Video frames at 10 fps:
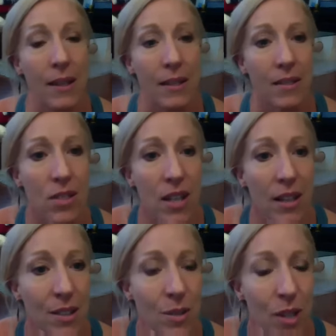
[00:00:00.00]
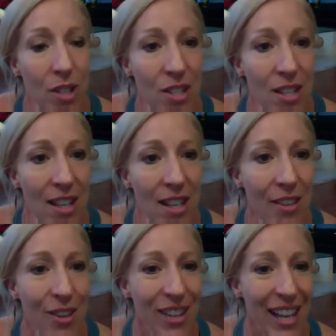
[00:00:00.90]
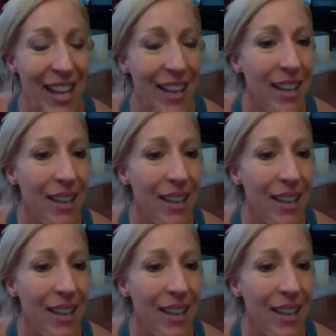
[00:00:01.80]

Gently switch to the other leg.